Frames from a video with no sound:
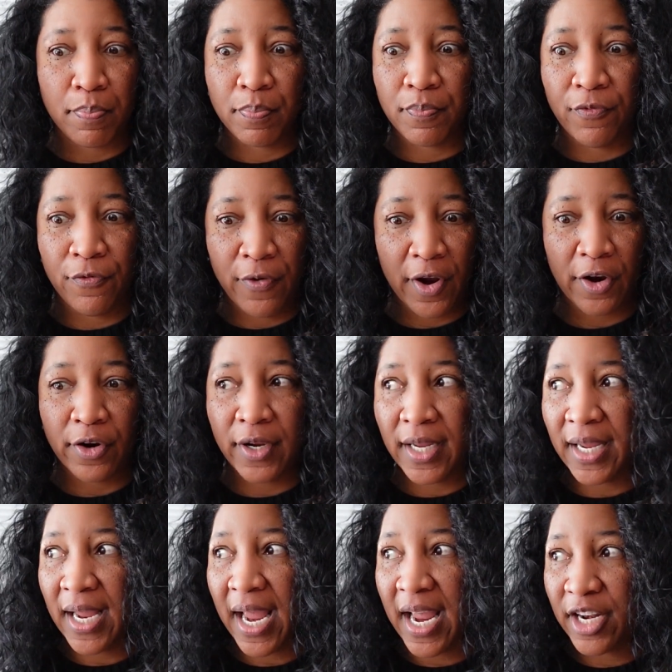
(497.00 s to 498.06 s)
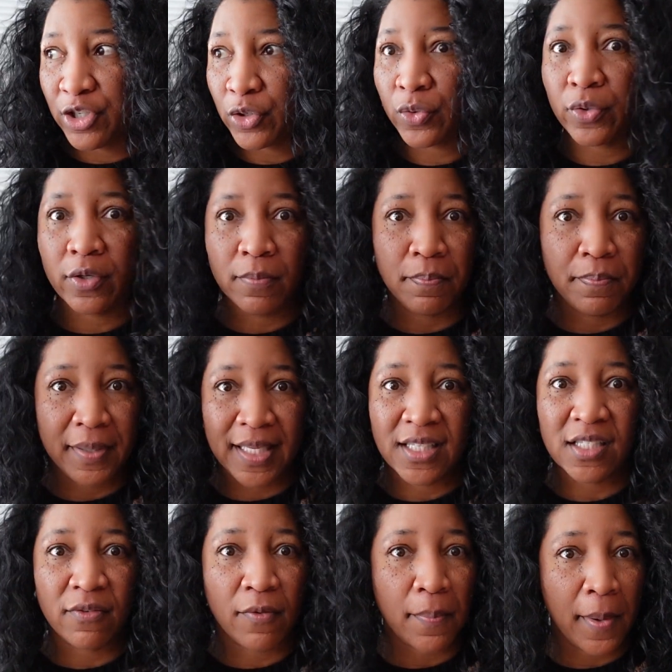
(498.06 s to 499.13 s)
very integral
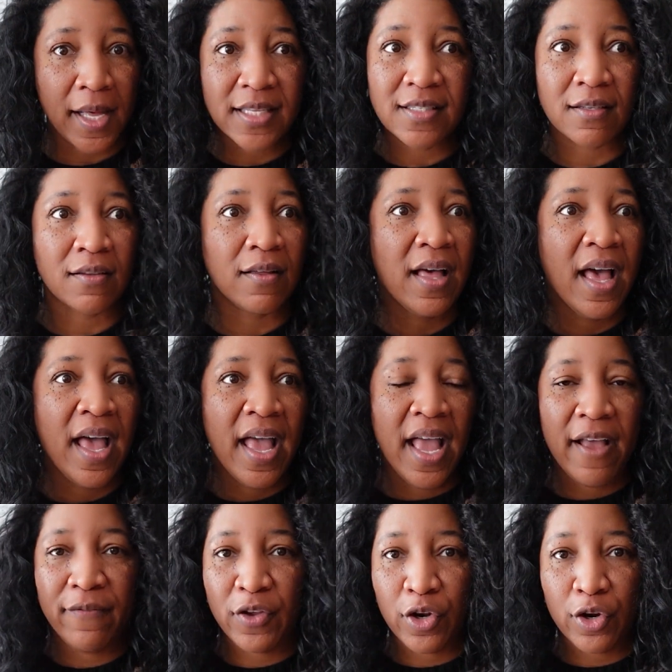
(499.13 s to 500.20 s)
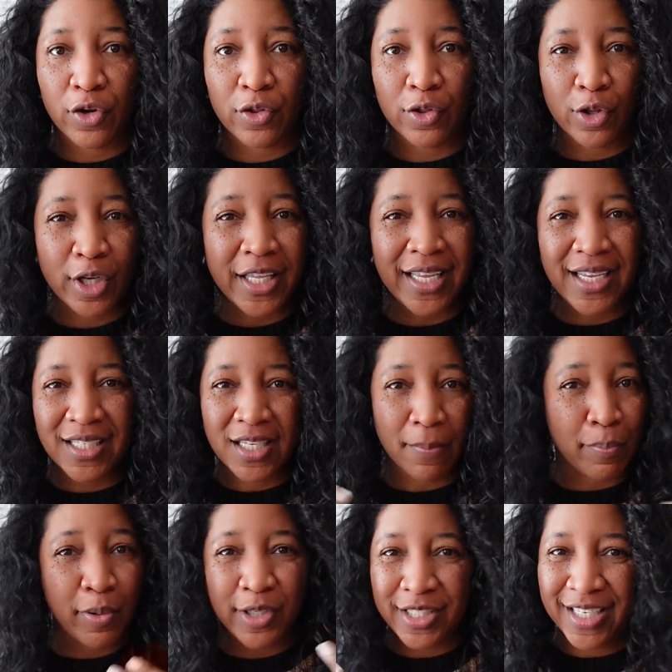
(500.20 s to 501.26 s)
piece of a puzzle. If you're looking to
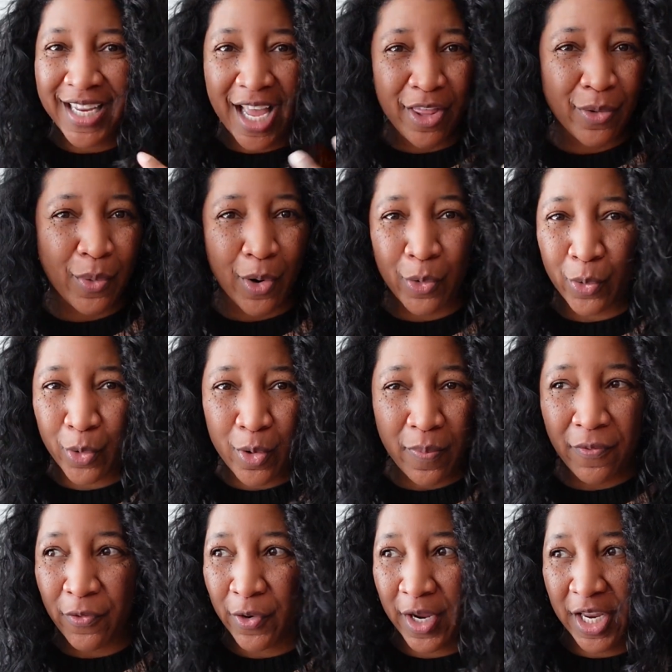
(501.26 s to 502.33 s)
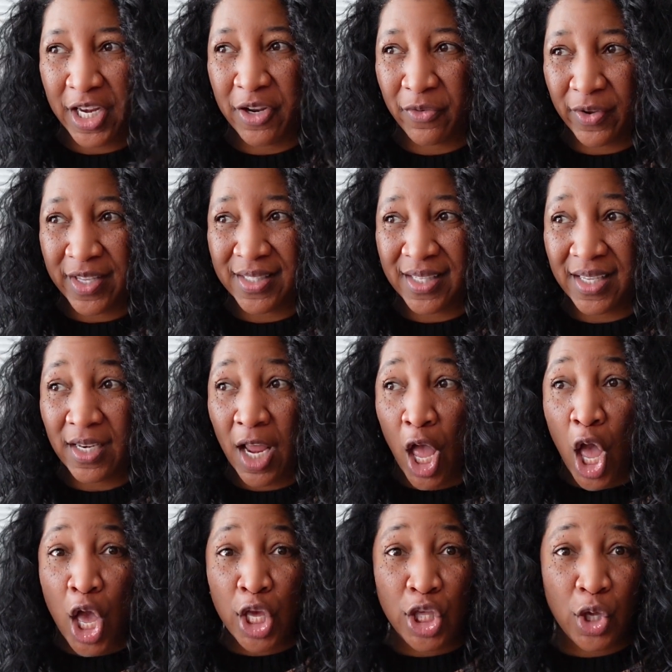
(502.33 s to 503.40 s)
put together a group for any reason,
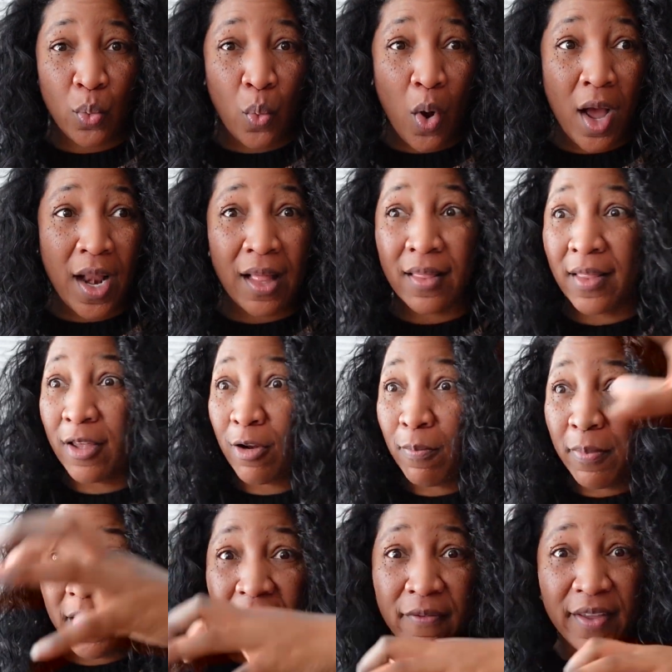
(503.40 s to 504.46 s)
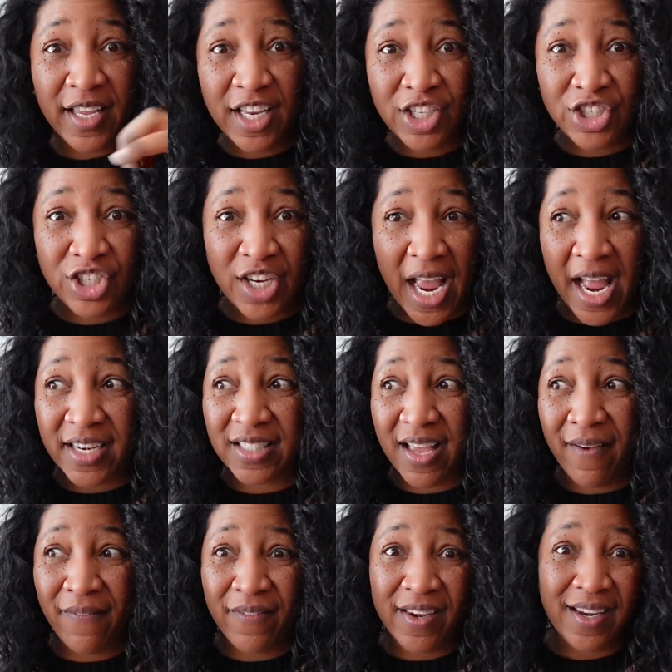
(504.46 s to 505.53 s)
you want a little bit of each, and
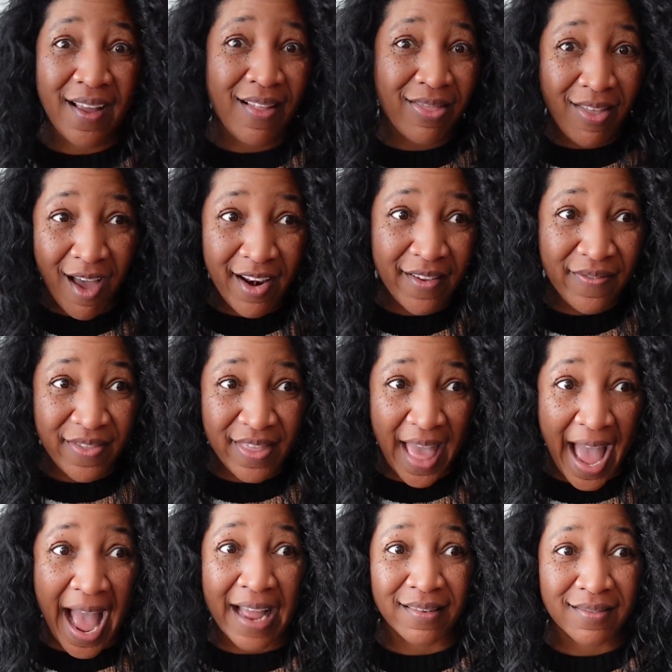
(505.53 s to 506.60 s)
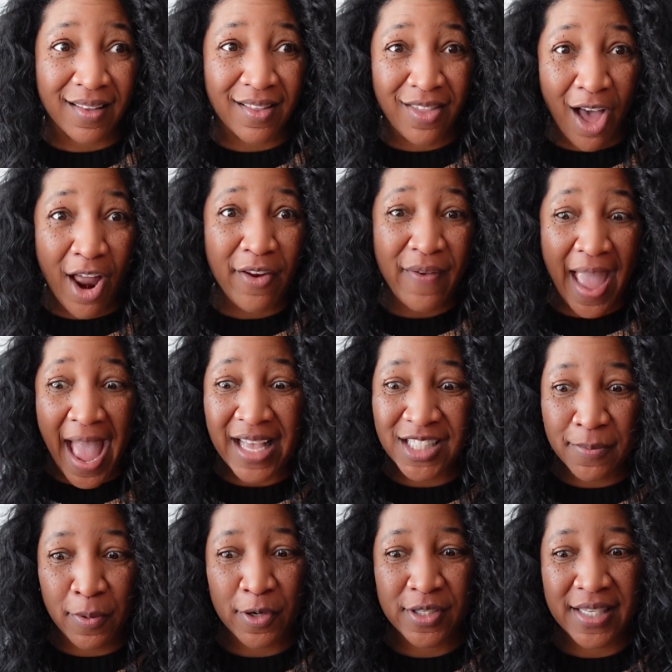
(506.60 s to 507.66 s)
definitely a lot of that. A lot of S
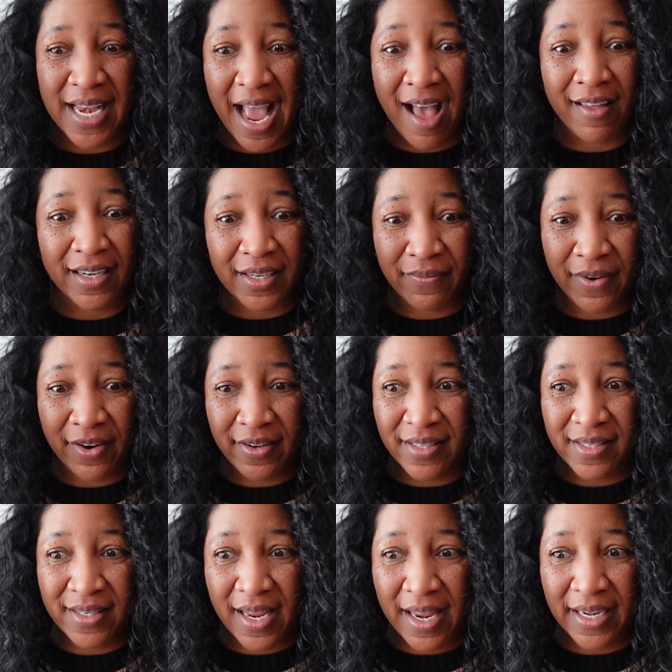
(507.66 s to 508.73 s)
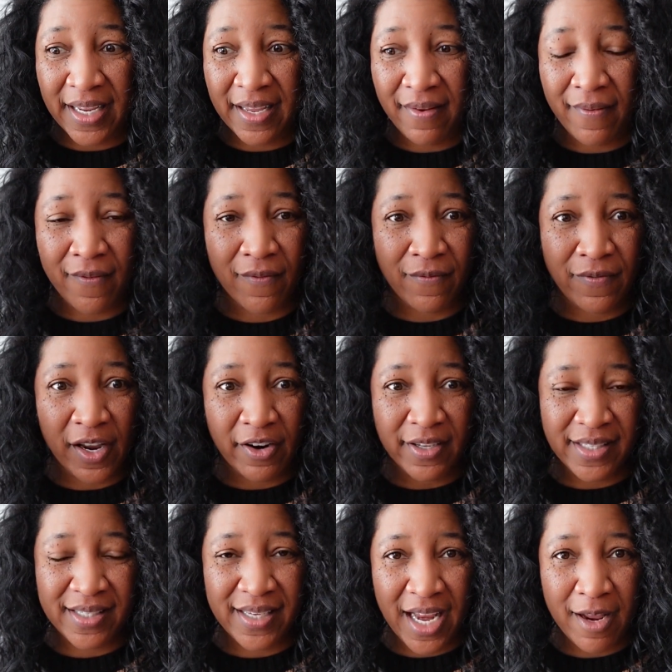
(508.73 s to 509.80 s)
personality. Very steady, very
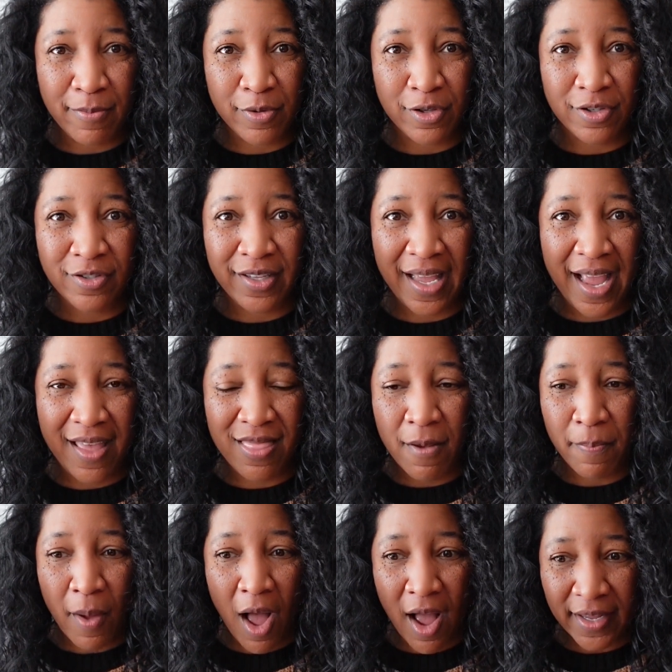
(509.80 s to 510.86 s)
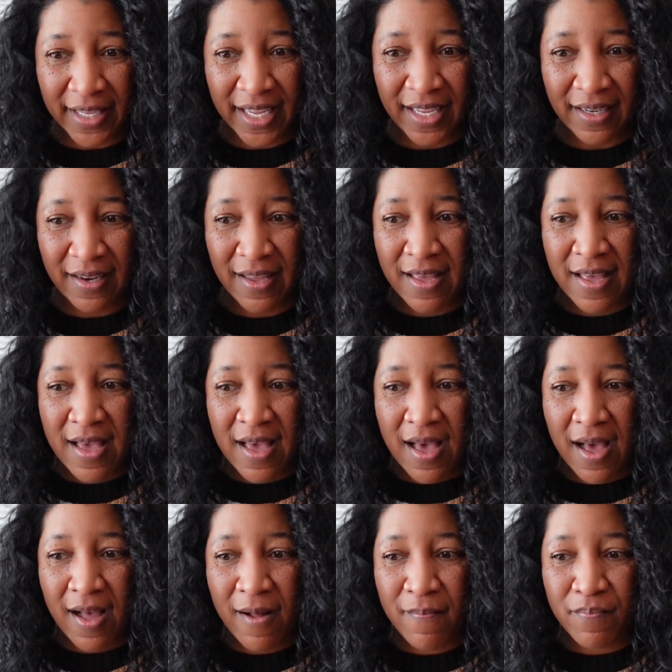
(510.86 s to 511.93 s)
stable, in the pocket.
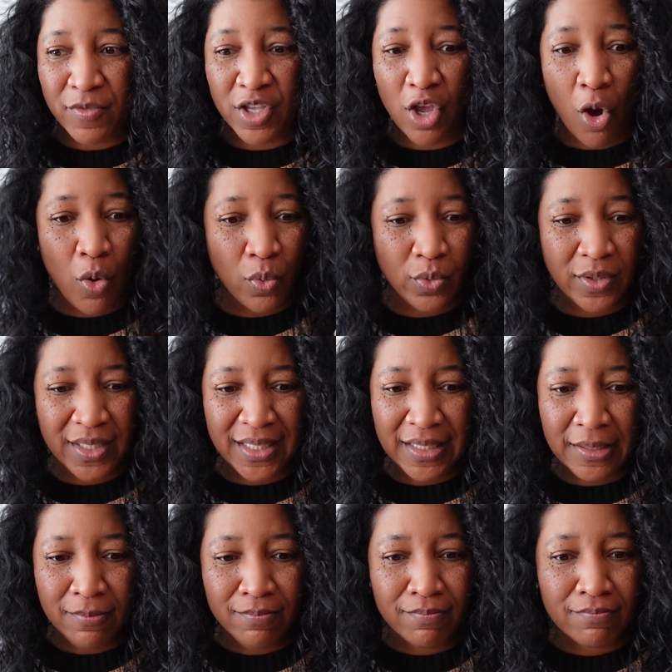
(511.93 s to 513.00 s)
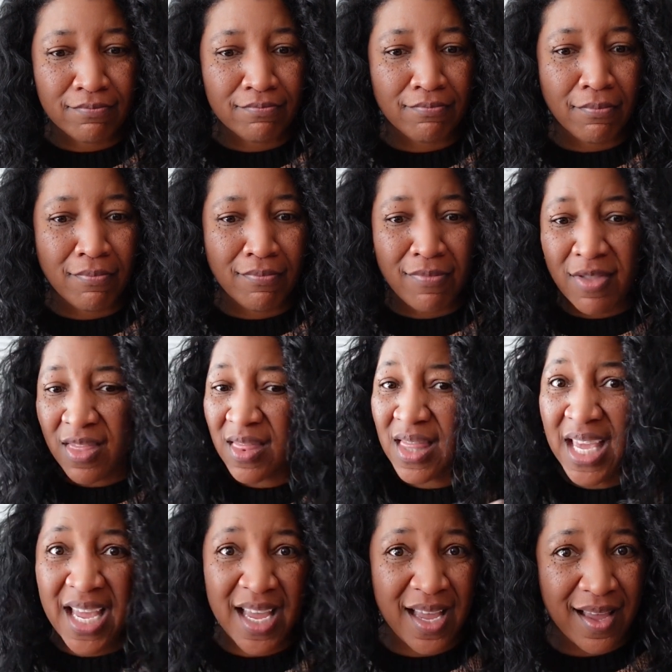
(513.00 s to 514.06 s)
The only
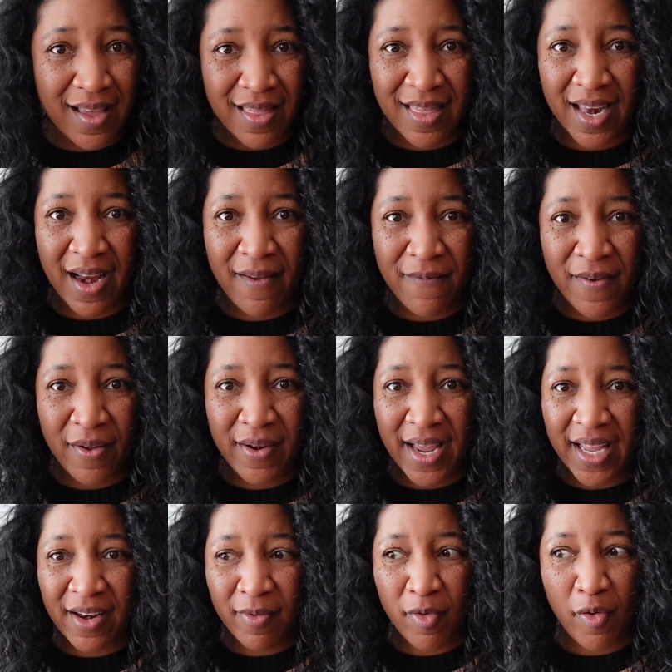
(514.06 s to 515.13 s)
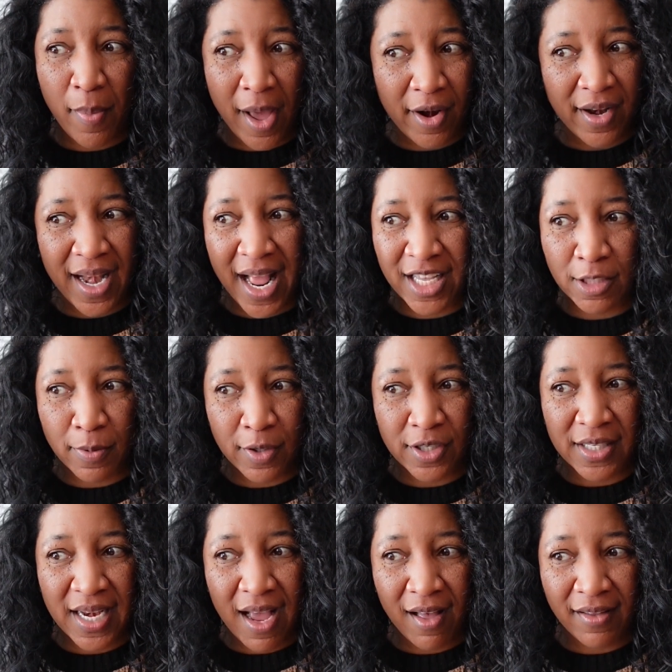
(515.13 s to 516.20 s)
thing that I found negative about an S
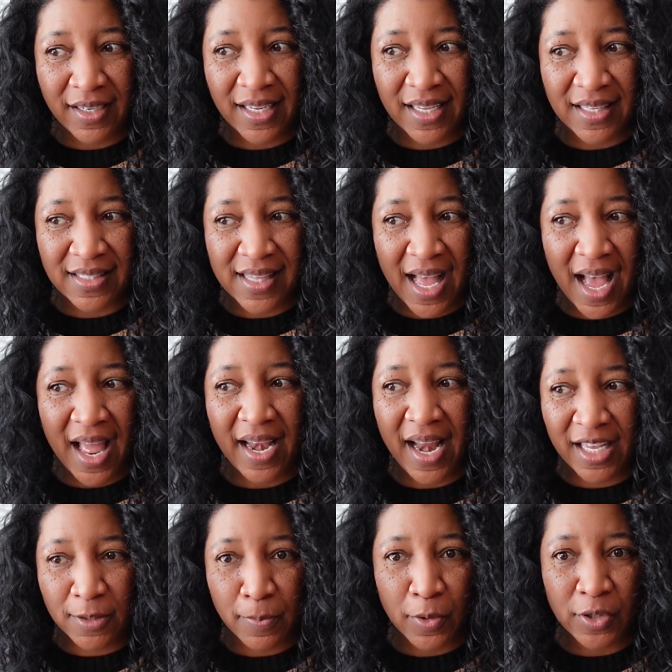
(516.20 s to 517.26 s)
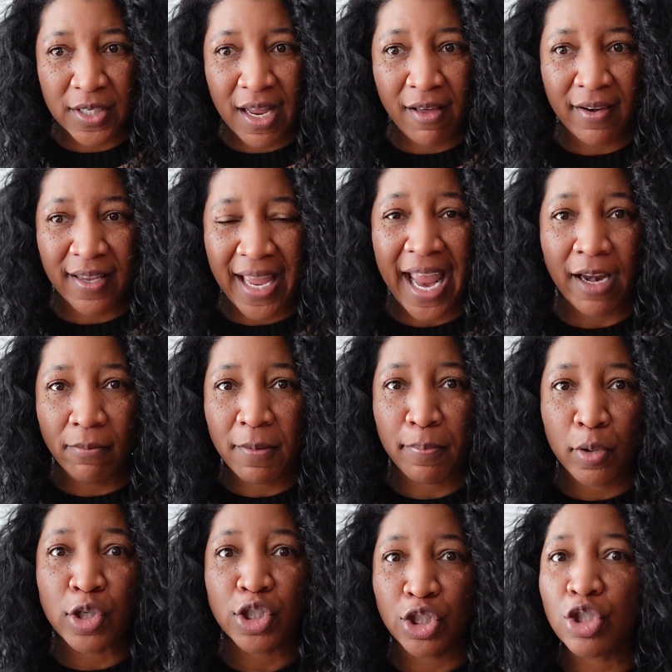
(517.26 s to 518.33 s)
personality is that an S personality can be
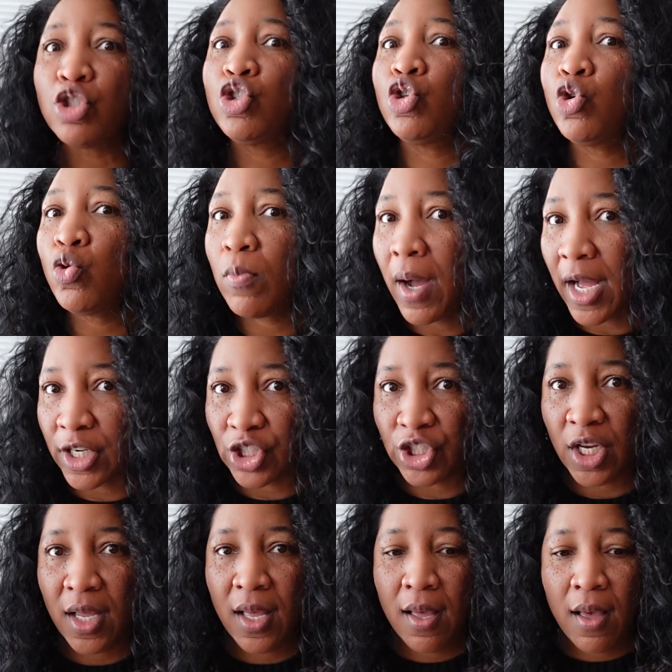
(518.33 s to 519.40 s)
pushed too much.